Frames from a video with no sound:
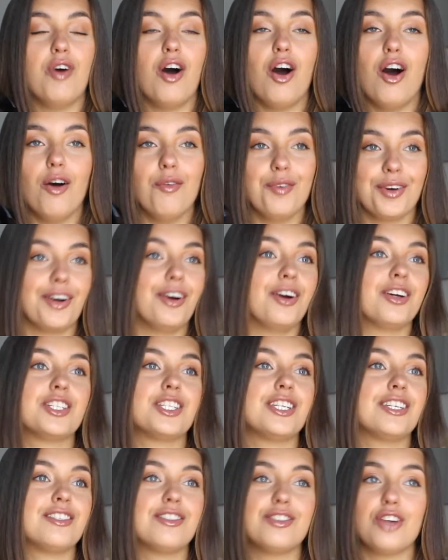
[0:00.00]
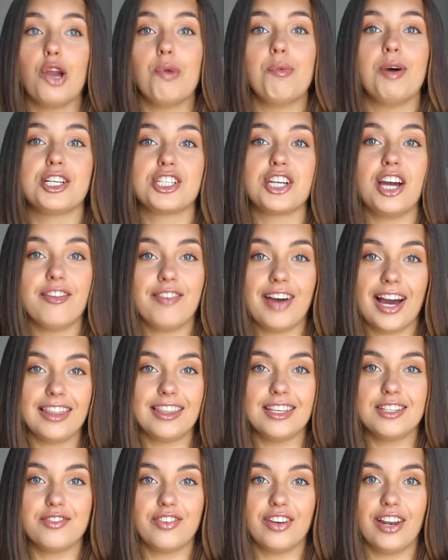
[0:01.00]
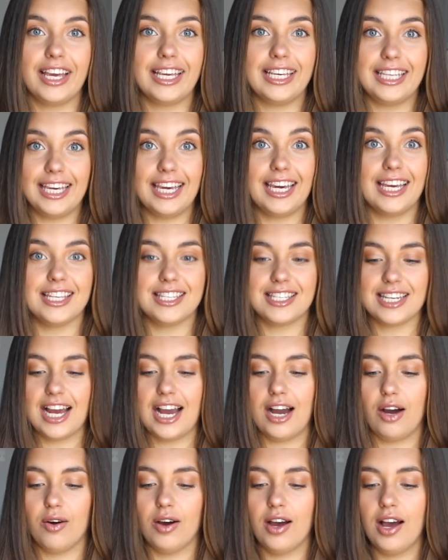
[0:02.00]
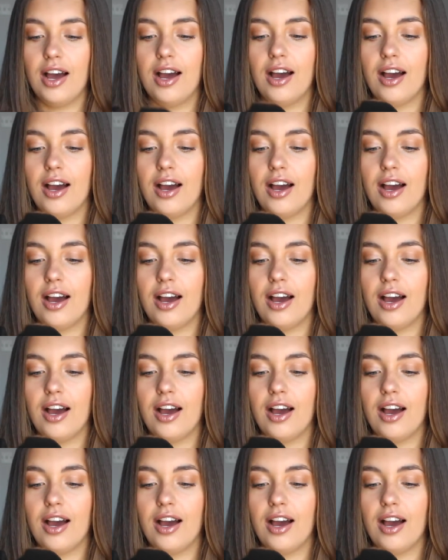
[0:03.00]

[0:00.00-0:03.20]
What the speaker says: oh my gosh, so much. I've had this for like years now.